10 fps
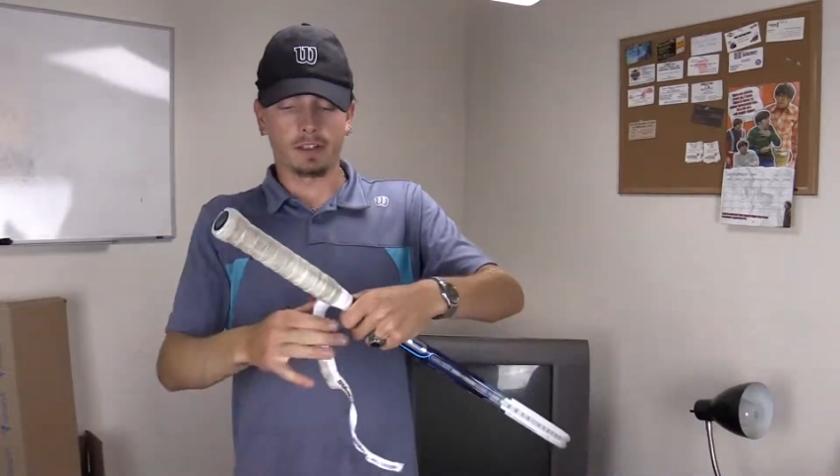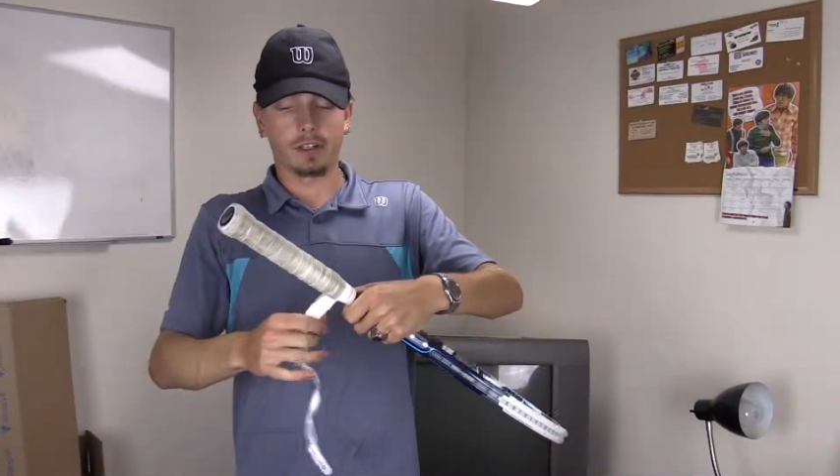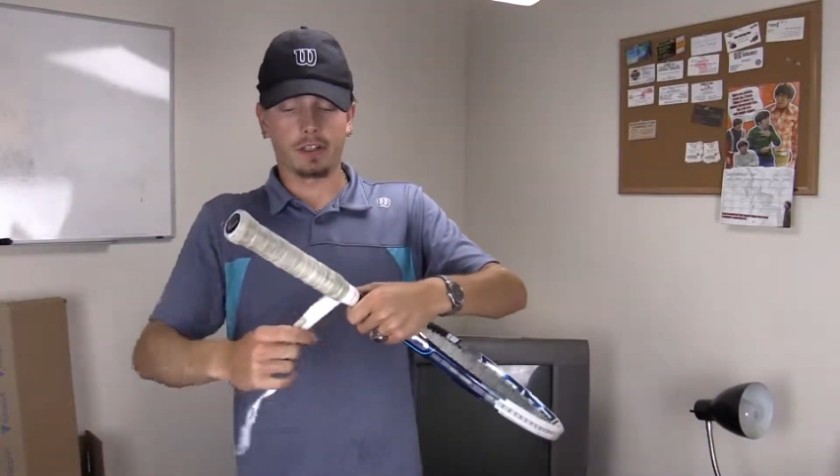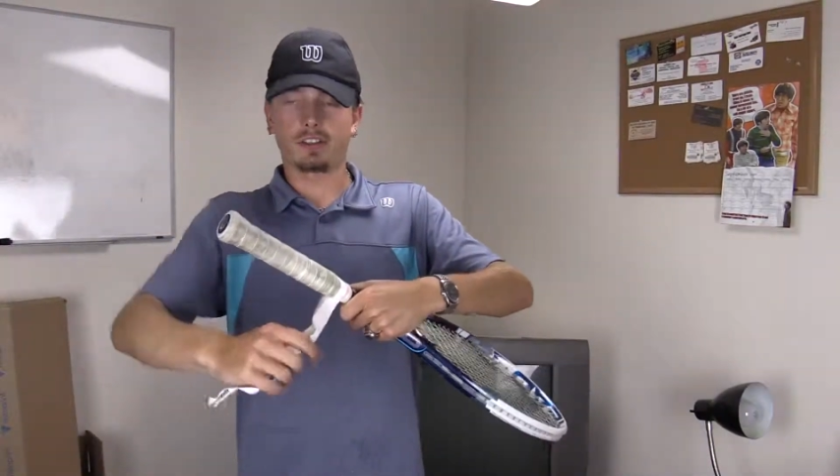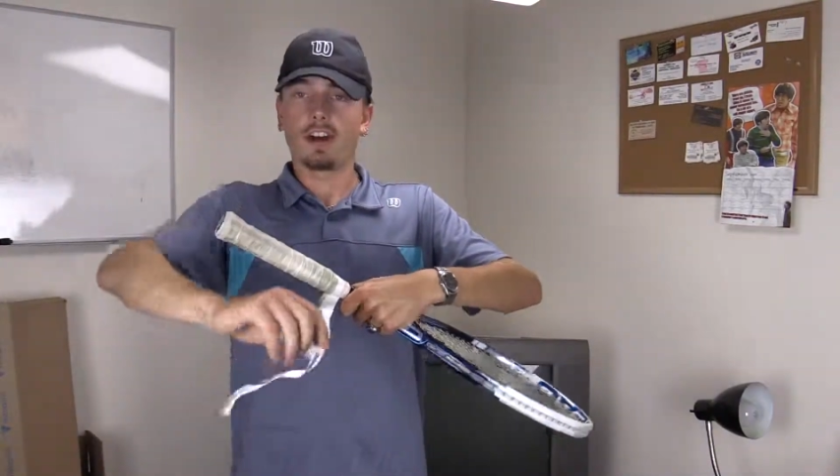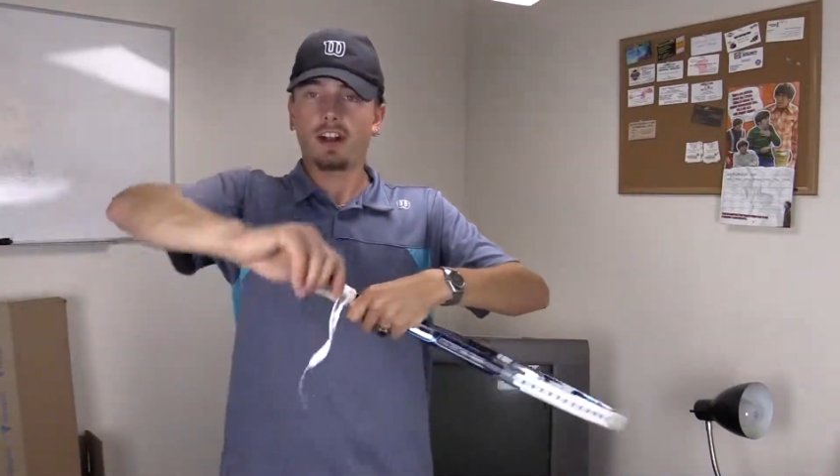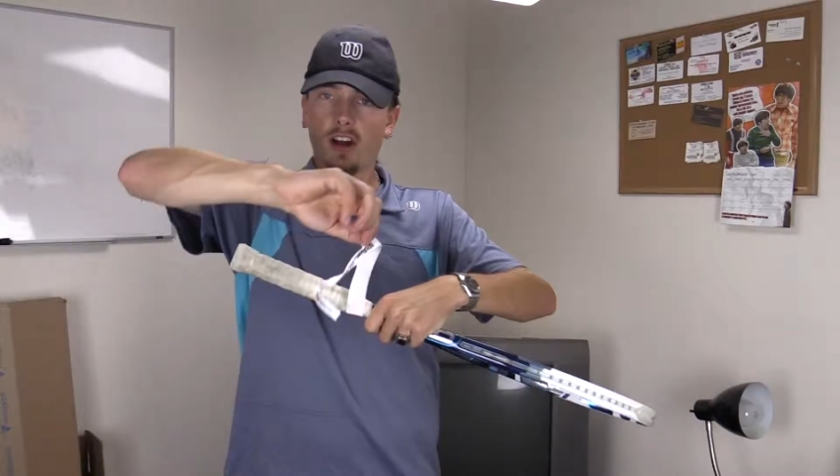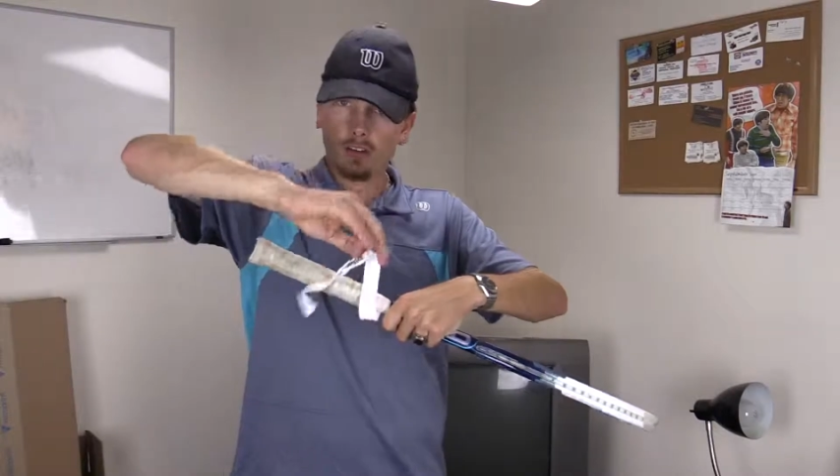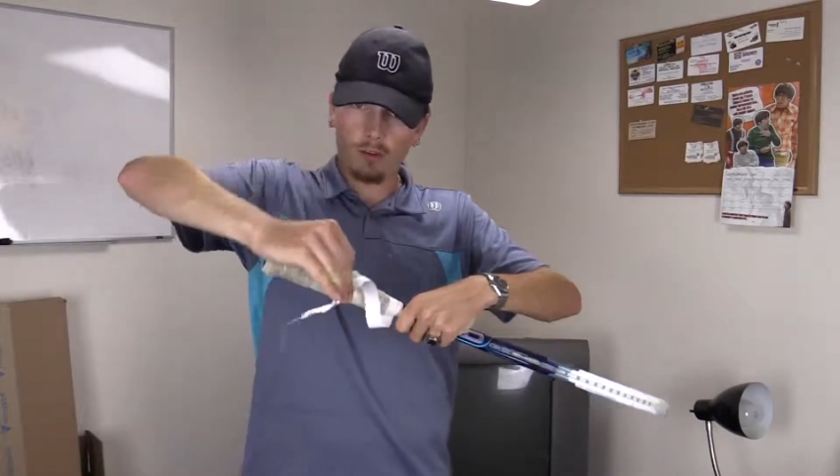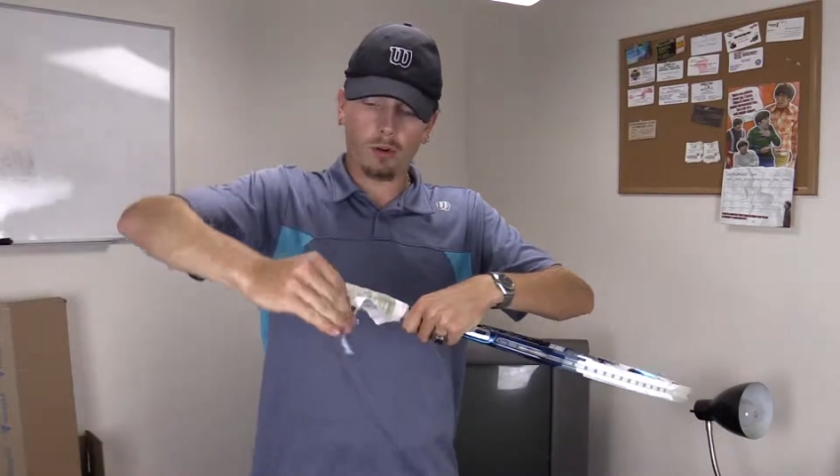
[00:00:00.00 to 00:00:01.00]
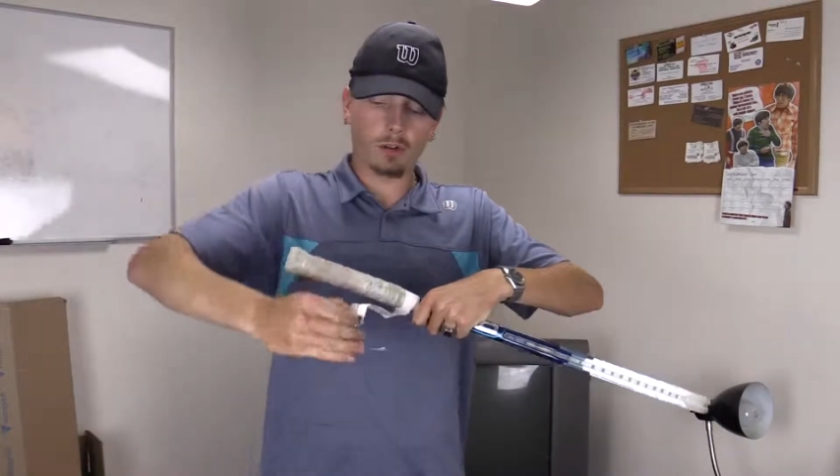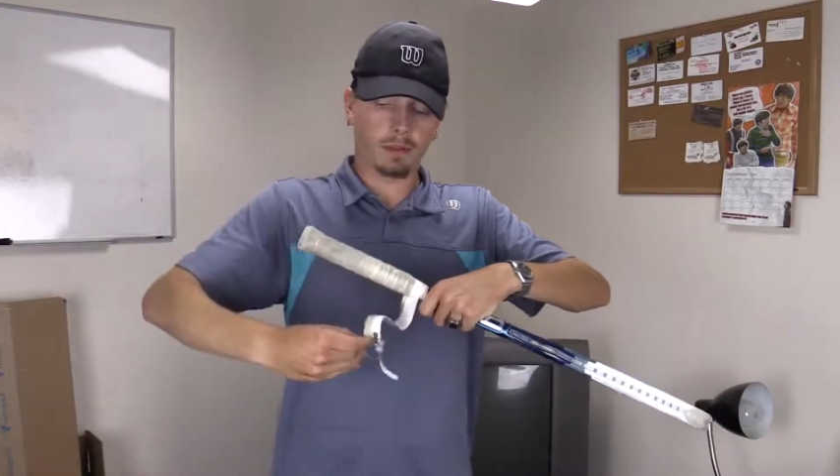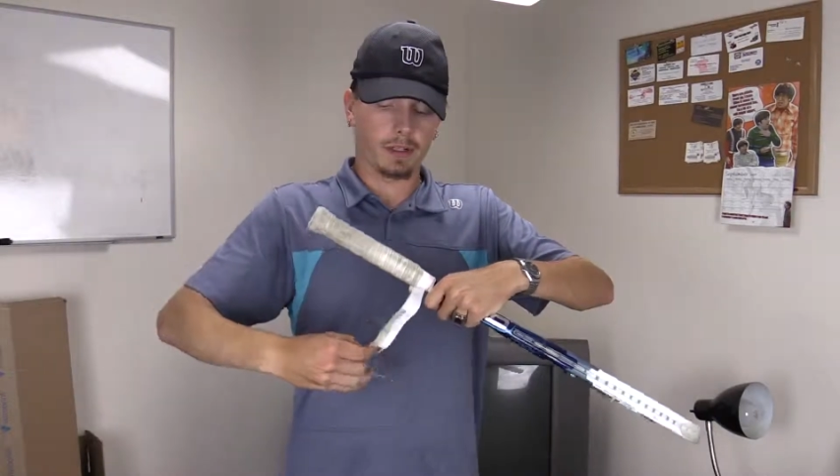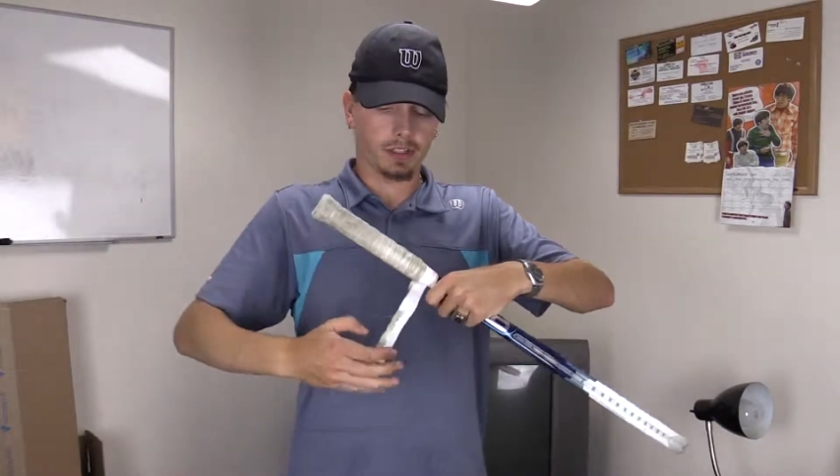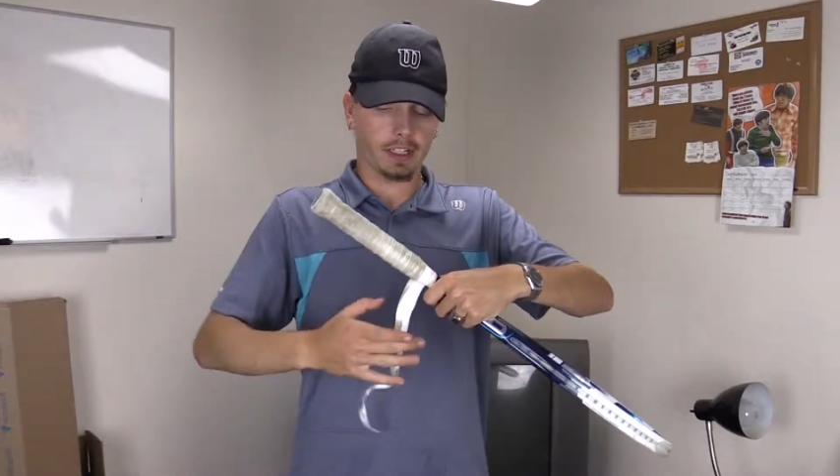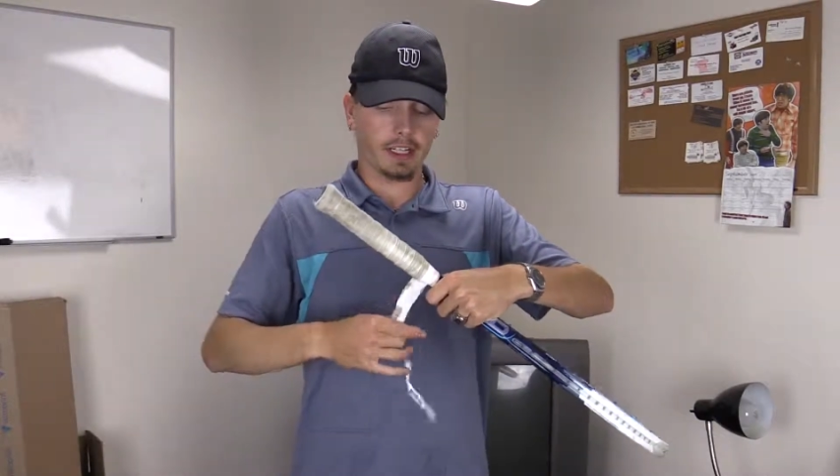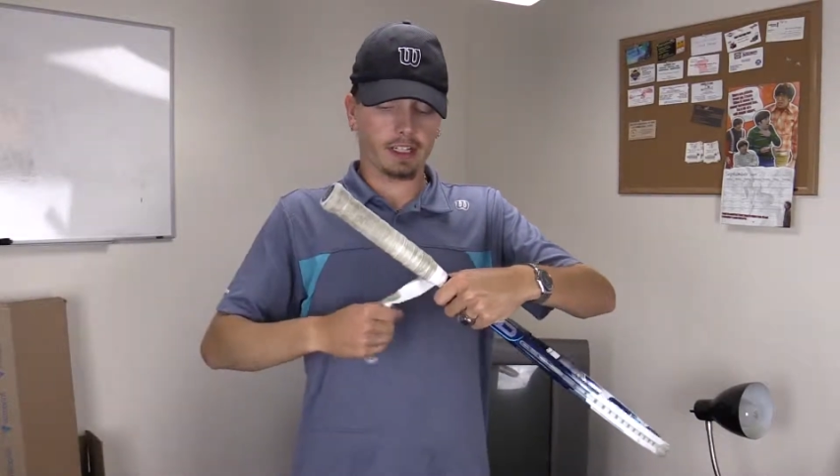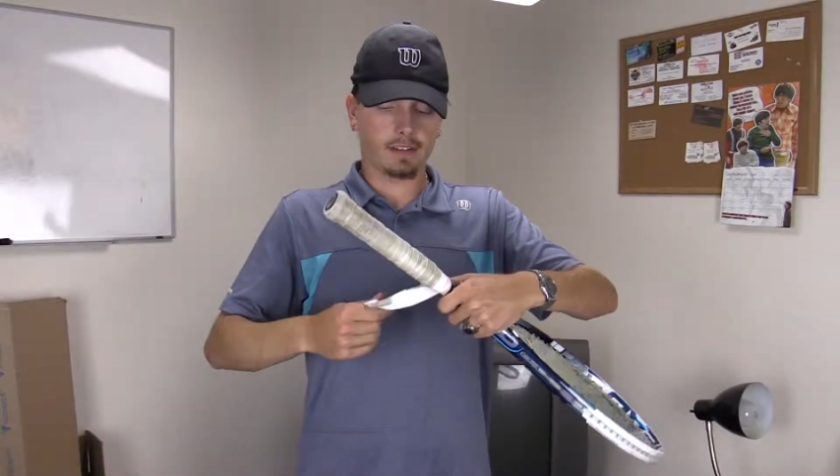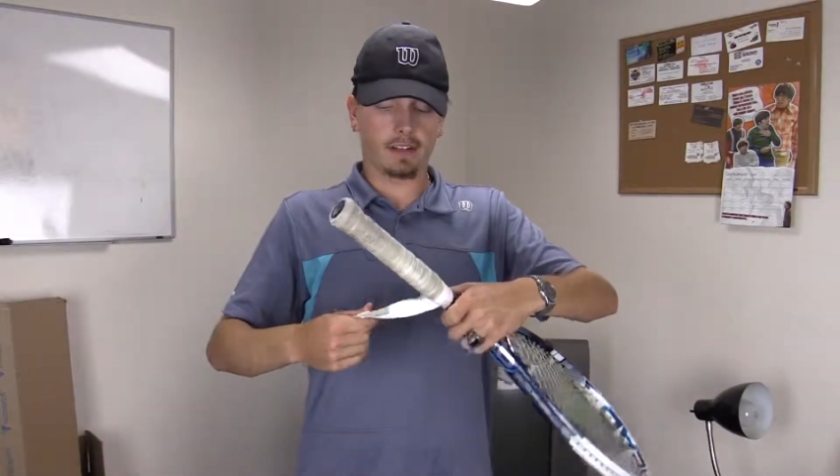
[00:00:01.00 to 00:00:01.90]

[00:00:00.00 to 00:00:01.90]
you can try to unroll it, but usually,